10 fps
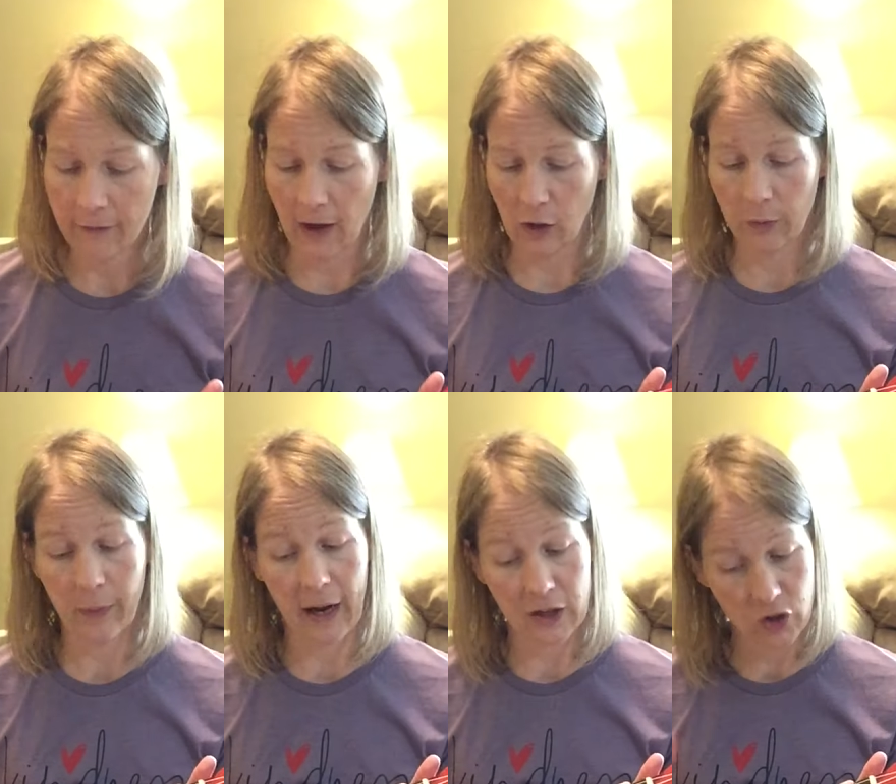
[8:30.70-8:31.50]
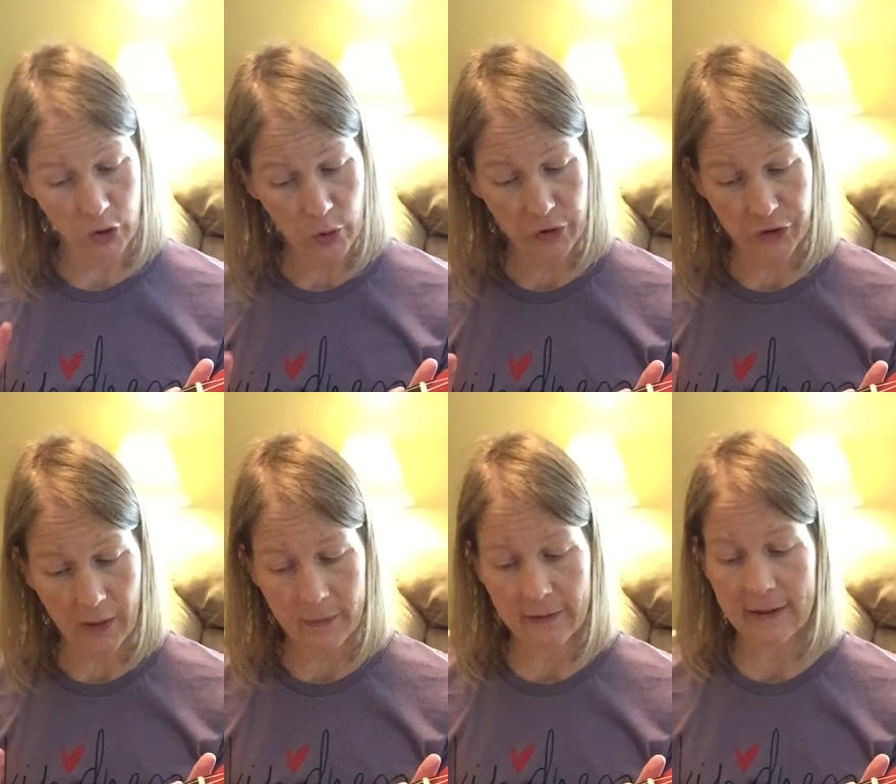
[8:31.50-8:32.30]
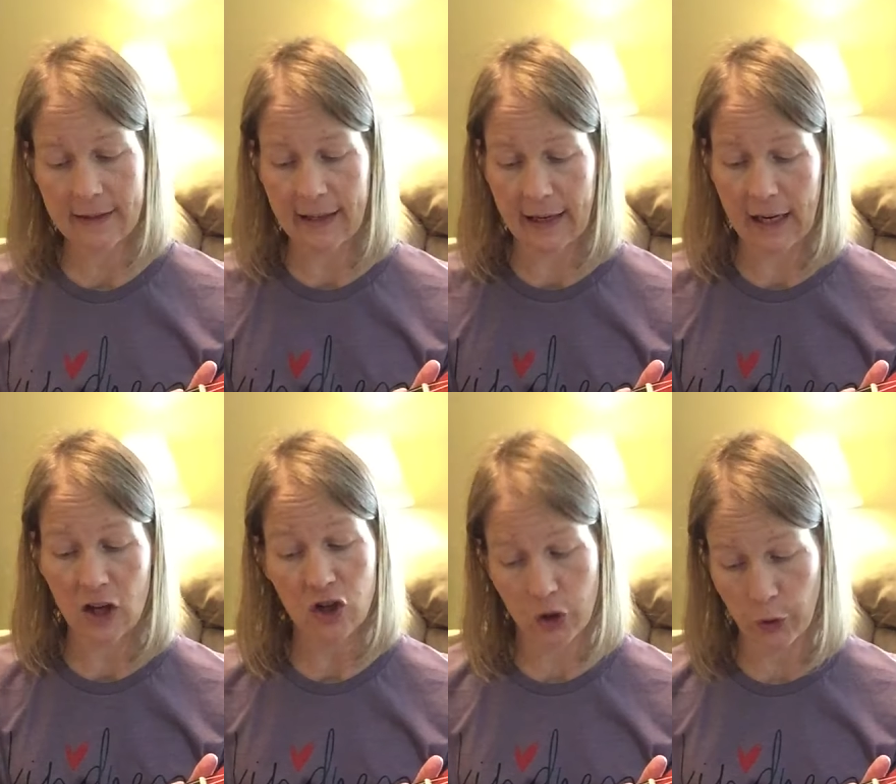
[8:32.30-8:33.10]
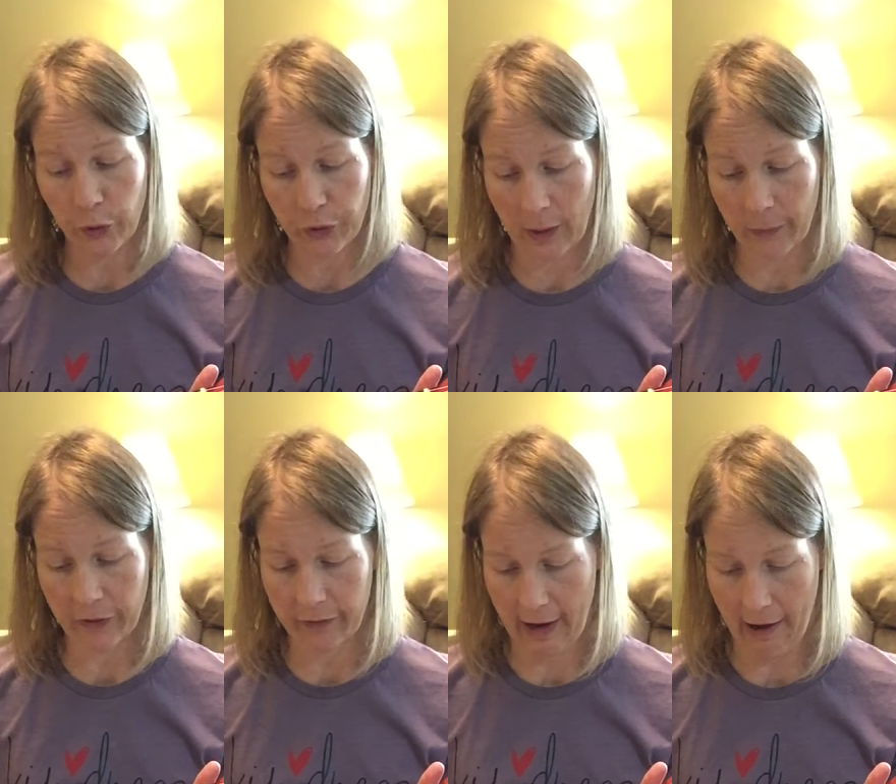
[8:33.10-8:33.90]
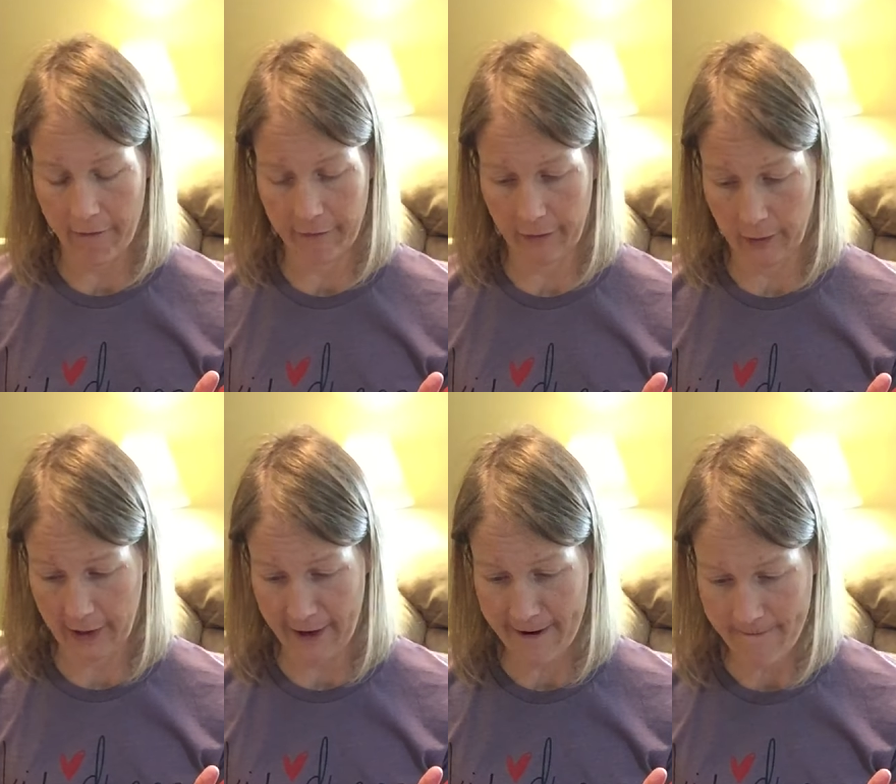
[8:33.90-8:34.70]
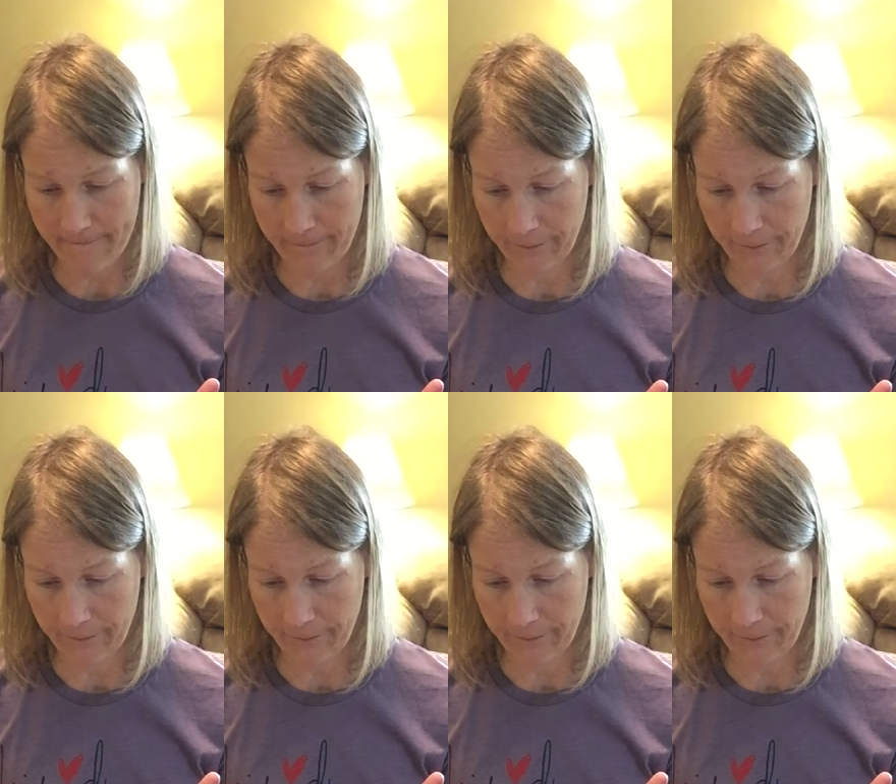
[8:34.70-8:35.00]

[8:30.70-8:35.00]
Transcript: followed by 2 strums of C and 2 strums of F, okay?